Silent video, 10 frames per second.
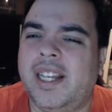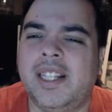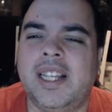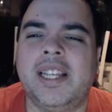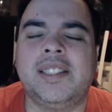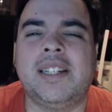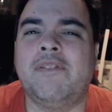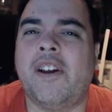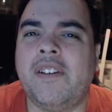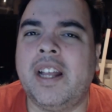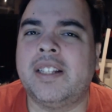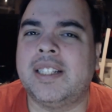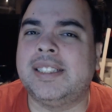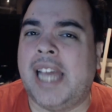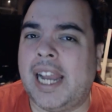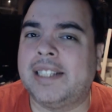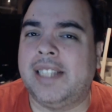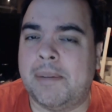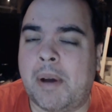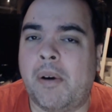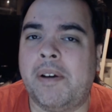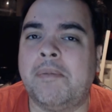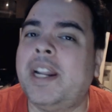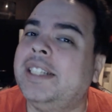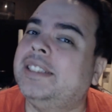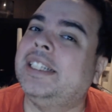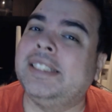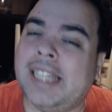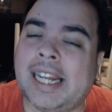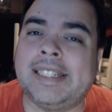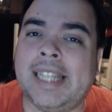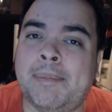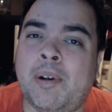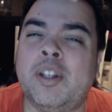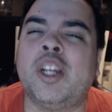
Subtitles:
It's a tech demo, and when I say tech demo,